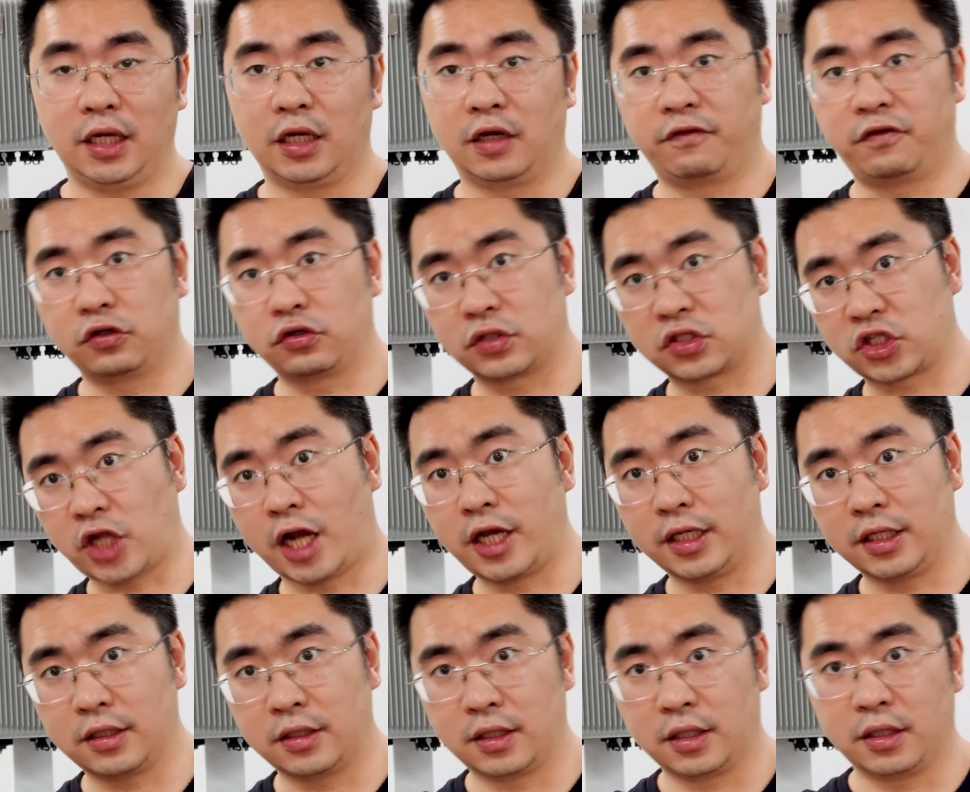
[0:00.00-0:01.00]
In the future,
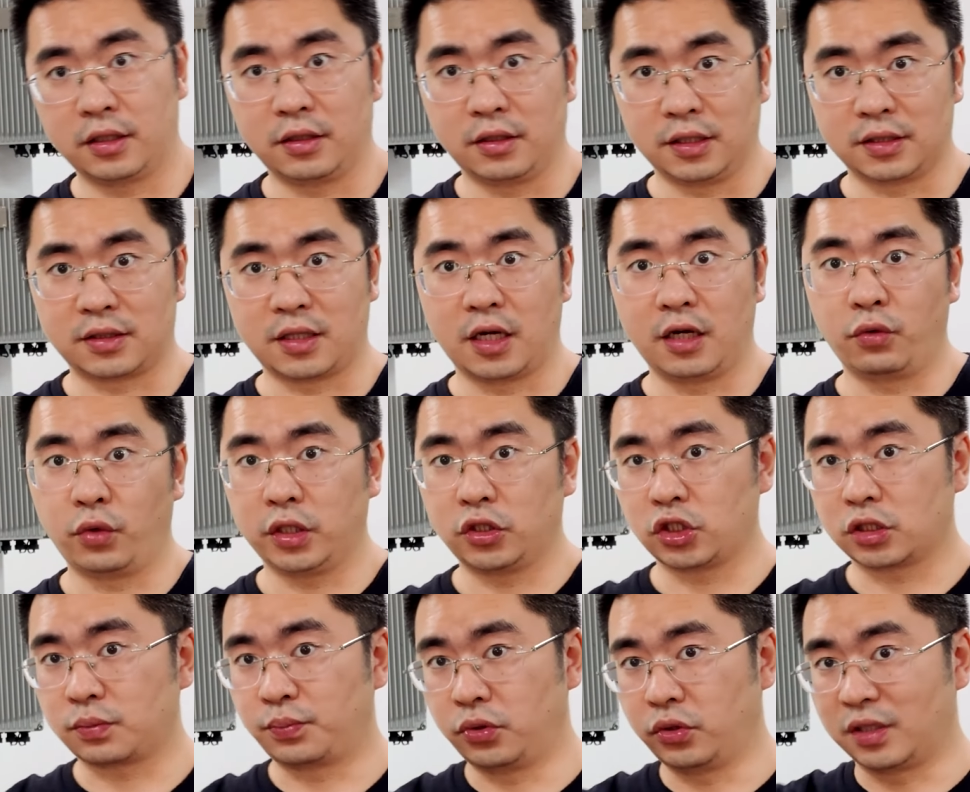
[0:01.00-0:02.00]
Starlink is there. We
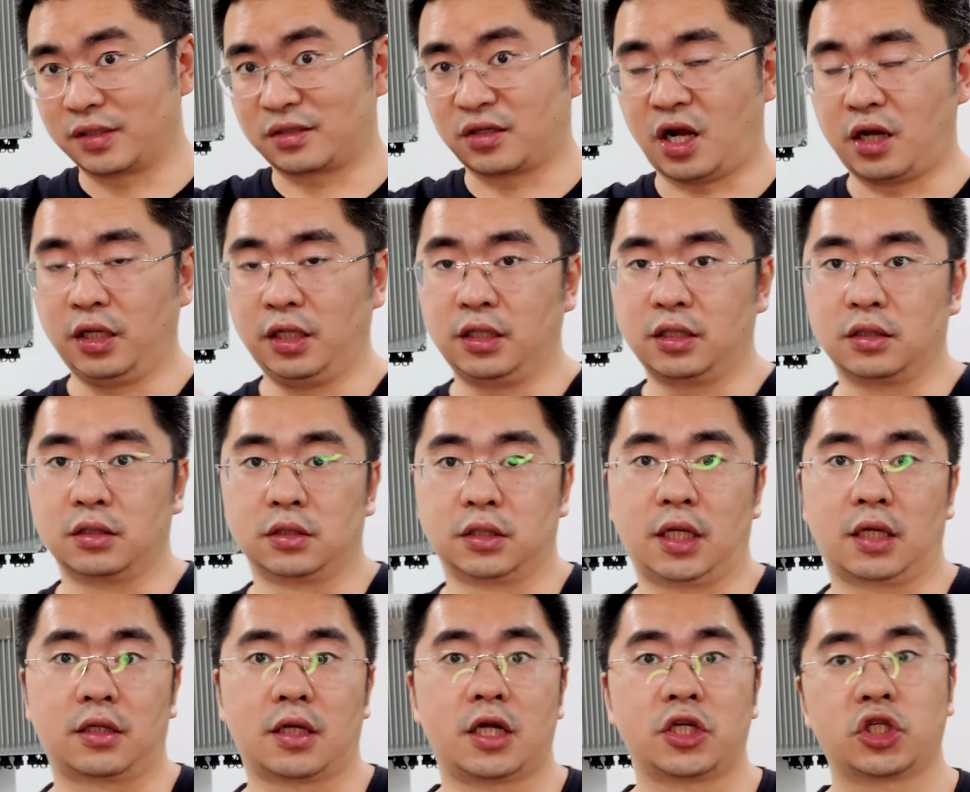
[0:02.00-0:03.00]
just put the Starlink
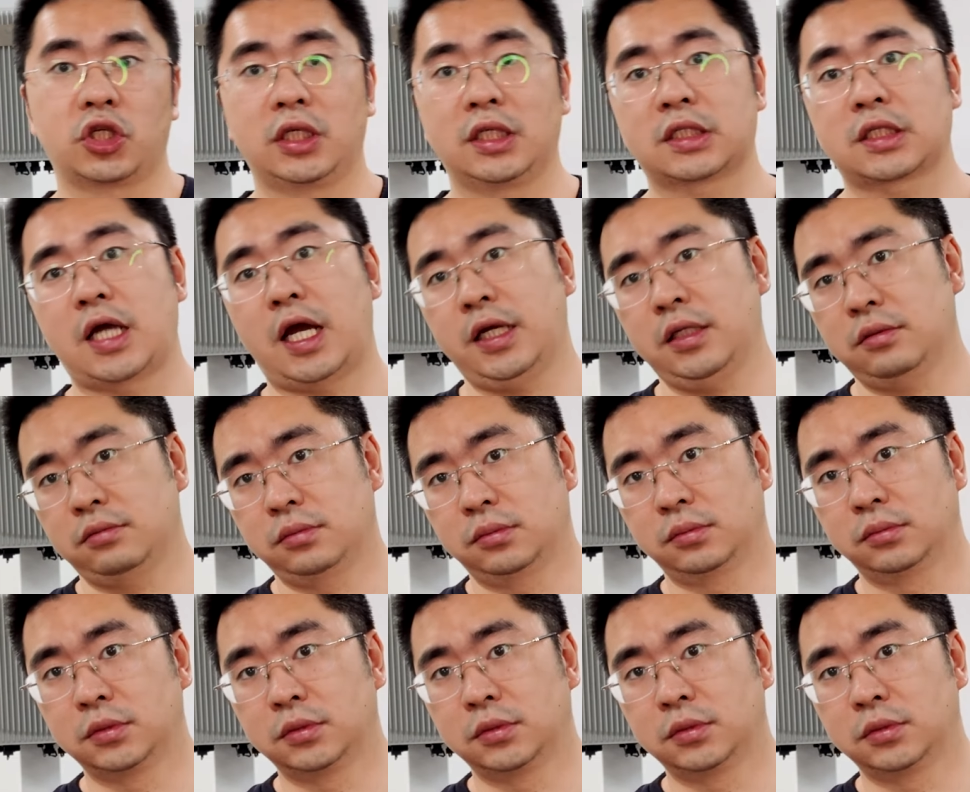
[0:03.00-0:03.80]
technology inside.